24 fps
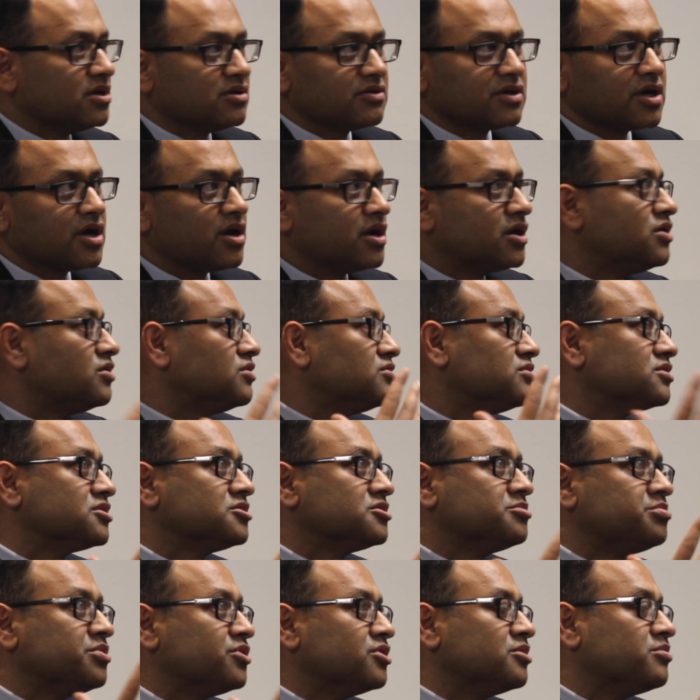of going, oh, what's the
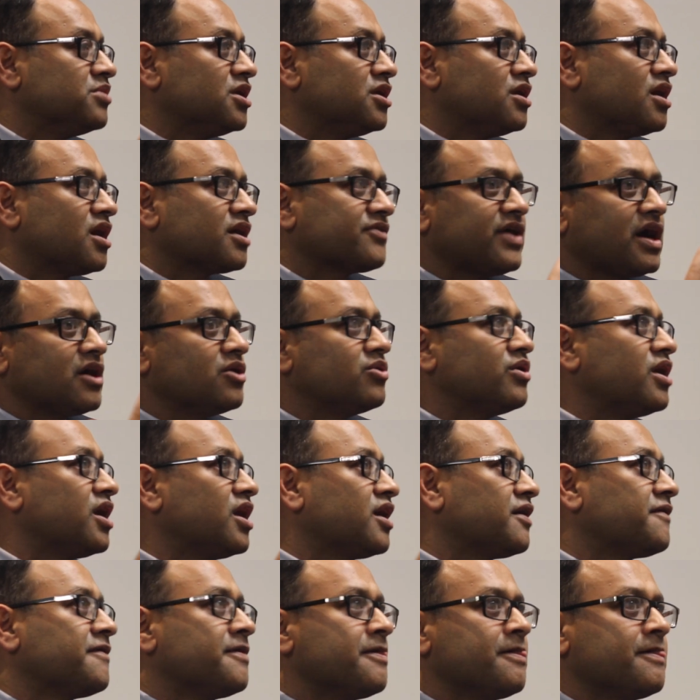point of my life? How do
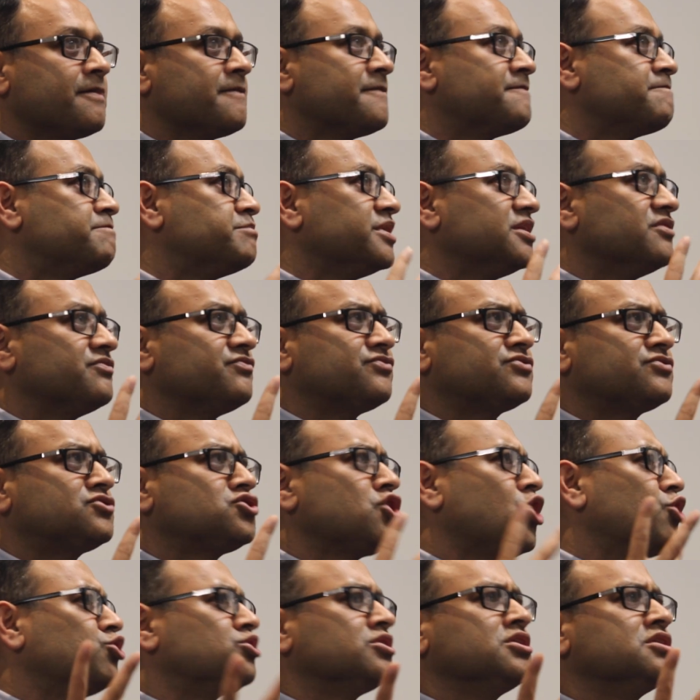I be
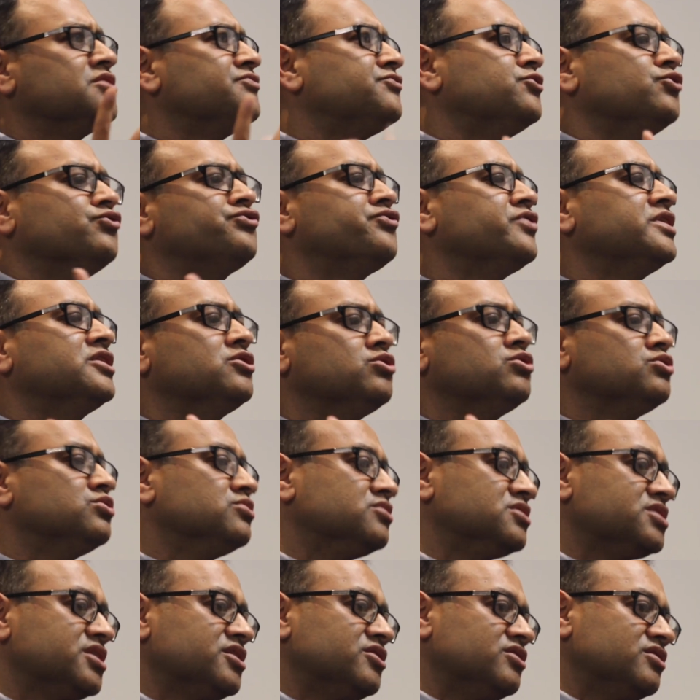totally fulfilled
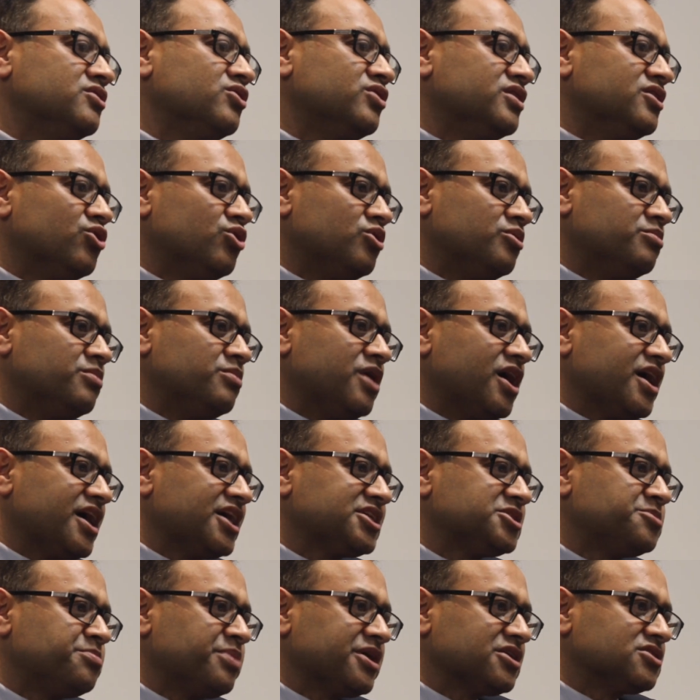in all my
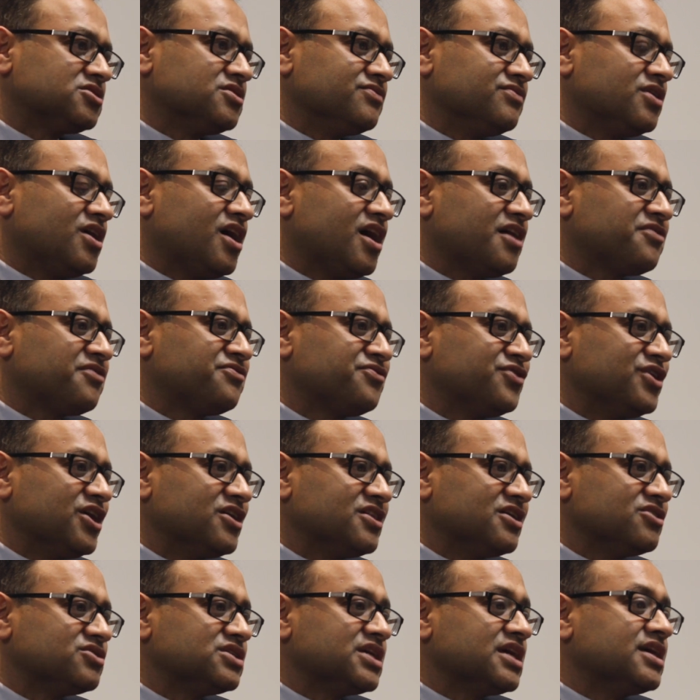aspects of life?
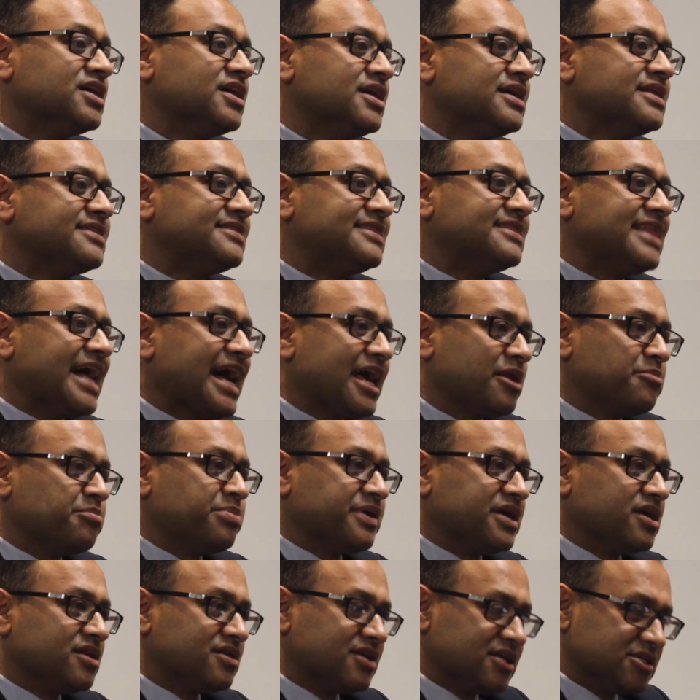That
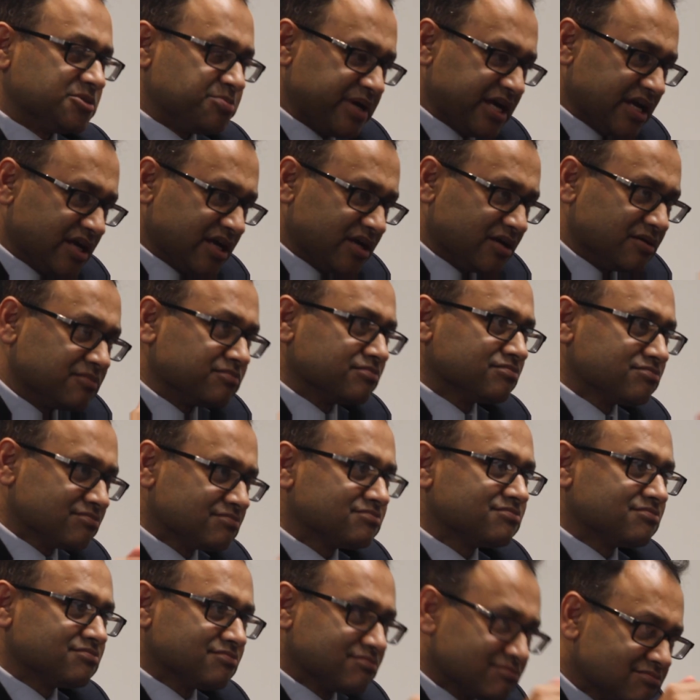bit is
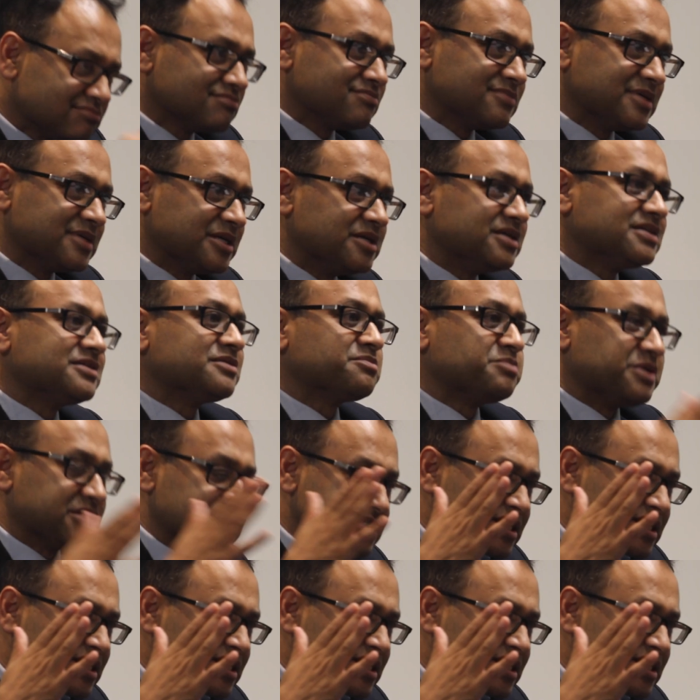it's